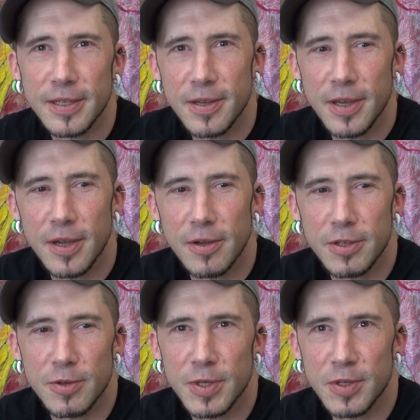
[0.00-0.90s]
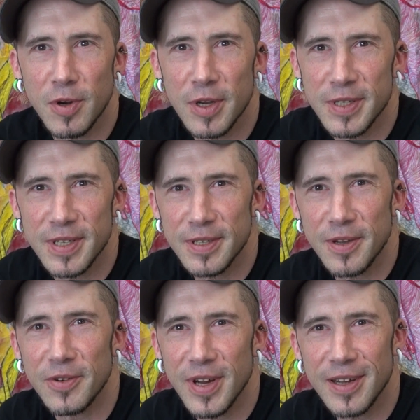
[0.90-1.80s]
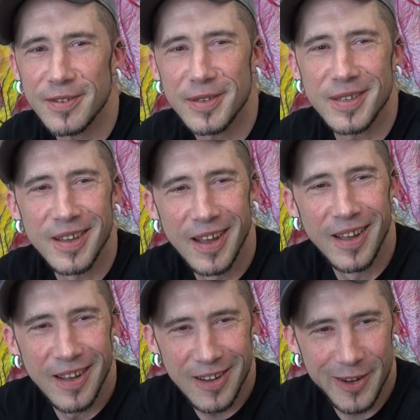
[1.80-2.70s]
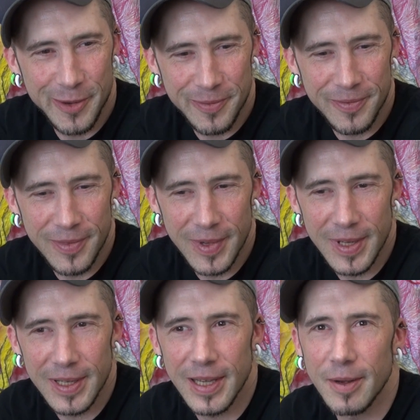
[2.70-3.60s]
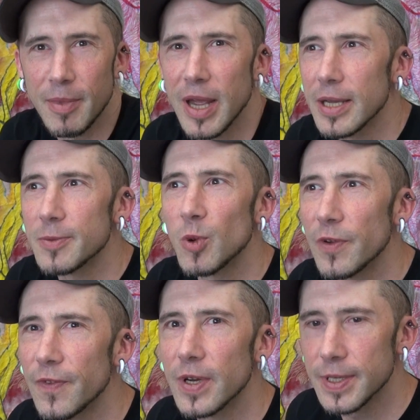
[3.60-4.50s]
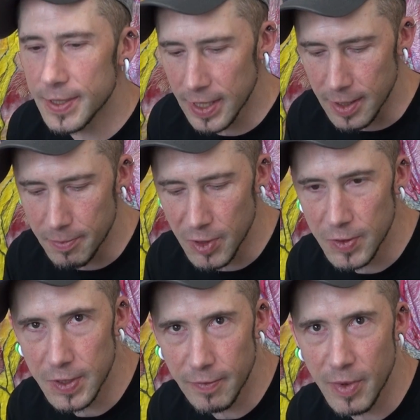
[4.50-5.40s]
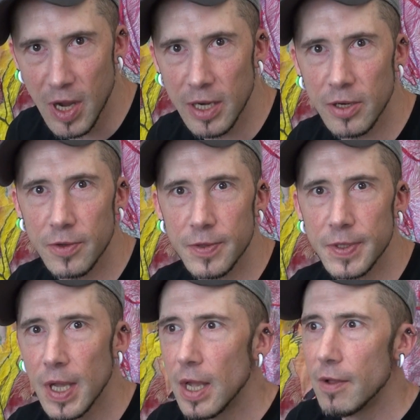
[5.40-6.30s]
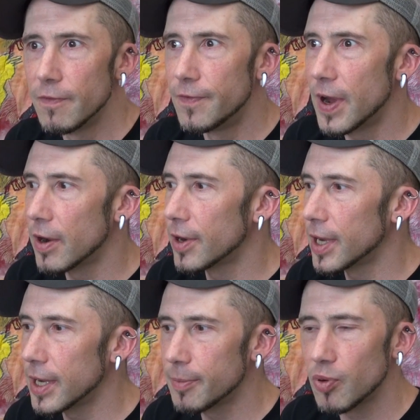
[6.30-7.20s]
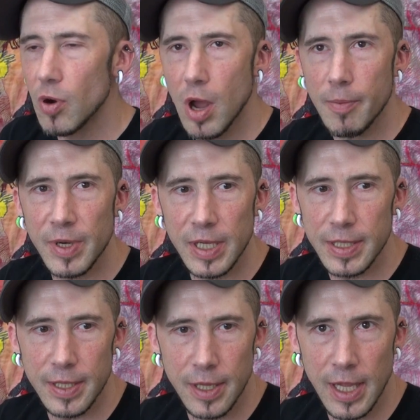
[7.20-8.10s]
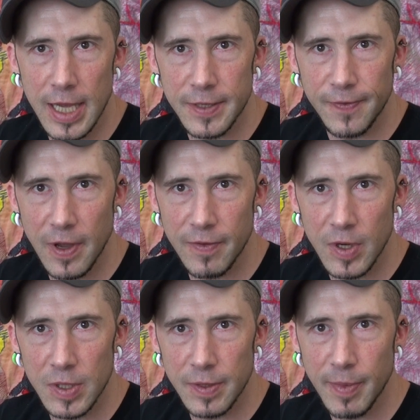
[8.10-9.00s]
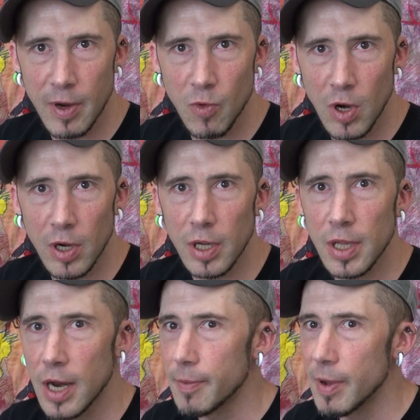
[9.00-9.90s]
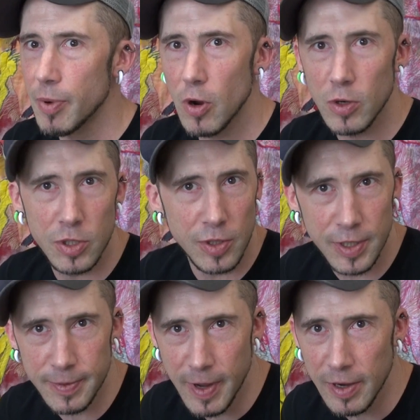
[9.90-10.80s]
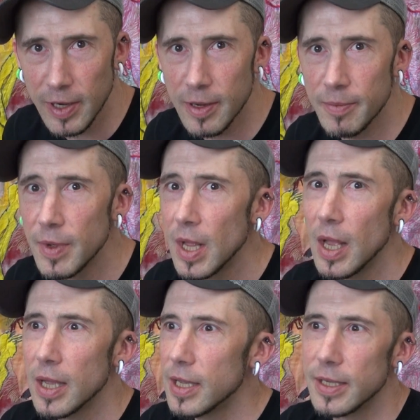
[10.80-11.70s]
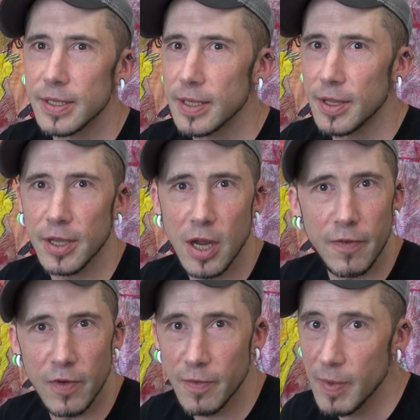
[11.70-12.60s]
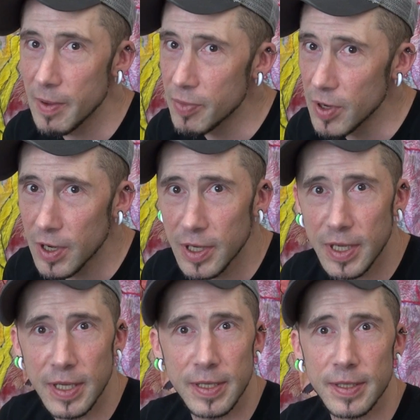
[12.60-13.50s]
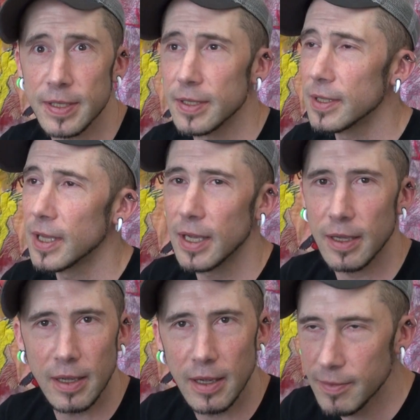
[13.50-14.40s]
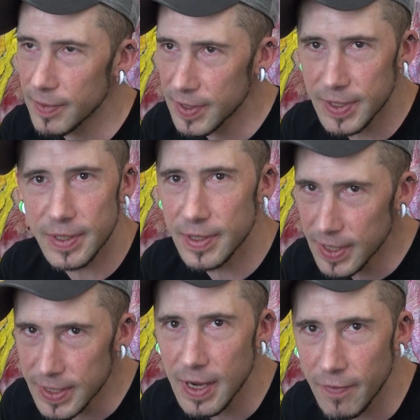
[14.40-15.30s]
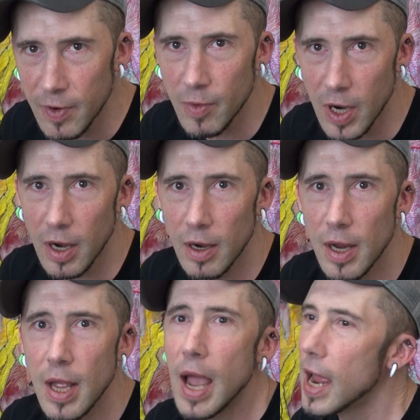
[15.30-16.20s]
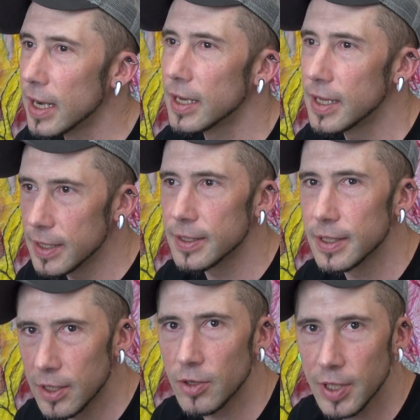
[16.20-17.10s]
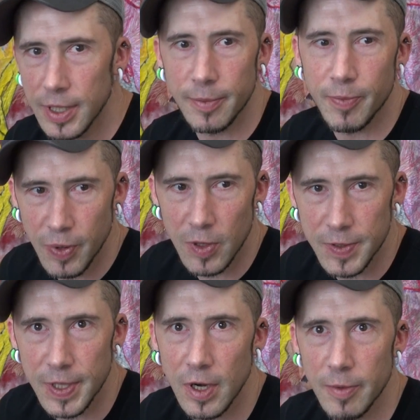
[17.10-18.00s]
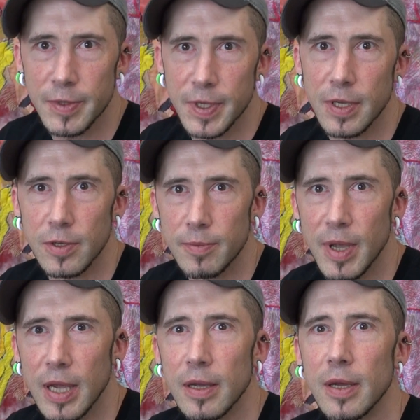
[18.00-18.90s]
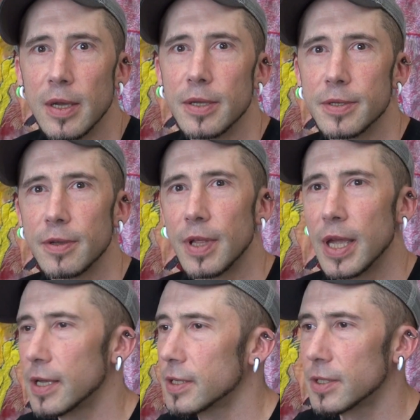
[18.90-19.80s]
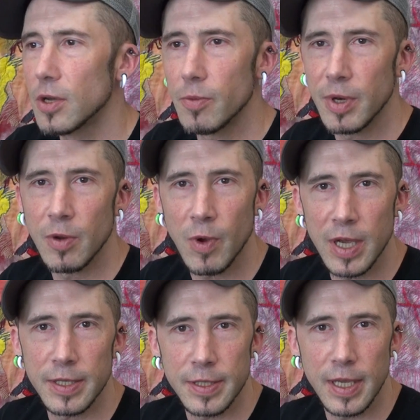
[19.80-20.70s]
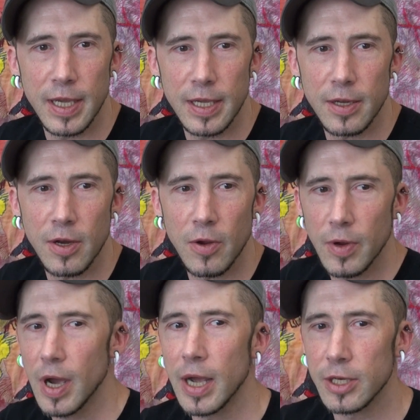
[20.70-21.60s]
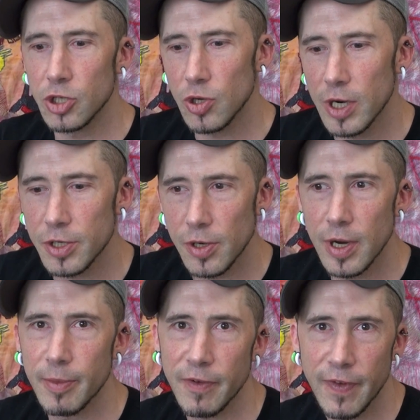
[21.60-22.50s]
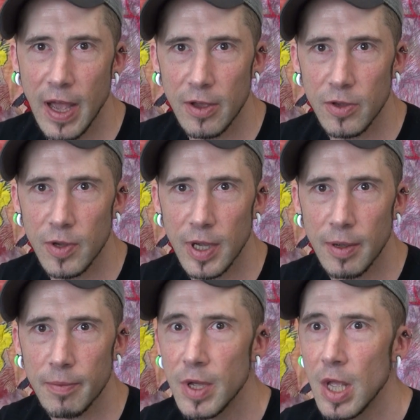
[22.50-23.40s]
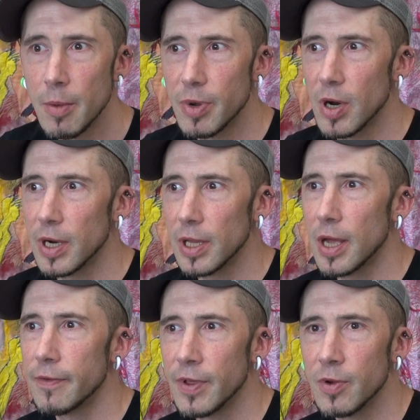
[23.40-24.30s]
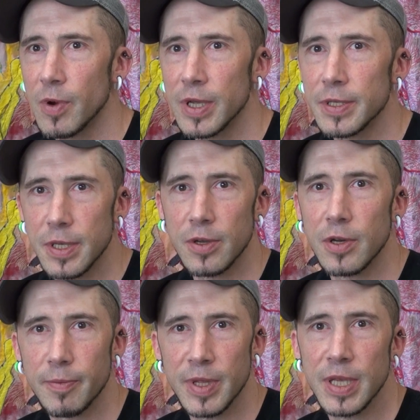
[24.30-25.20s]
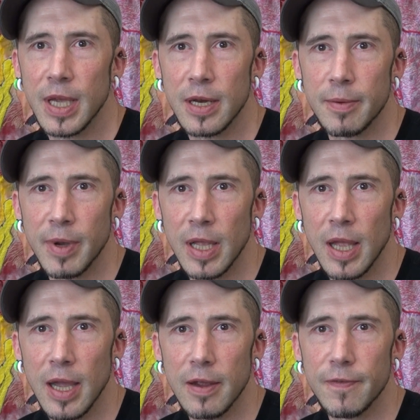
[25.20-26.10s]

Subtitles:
So he could go do his drugs in his own house. Yeah, my ex-boyfriend is like a muse of mine who's very prominent in the last 5 years of my work. A lot of my poetry is about him. He's on the cover of my book. He's like, he's everywhere. And he's literally the person that almost killed me. So like, so many ways, like, I treasure him and value him, but on a lot of other ways, he could have been the end of my life.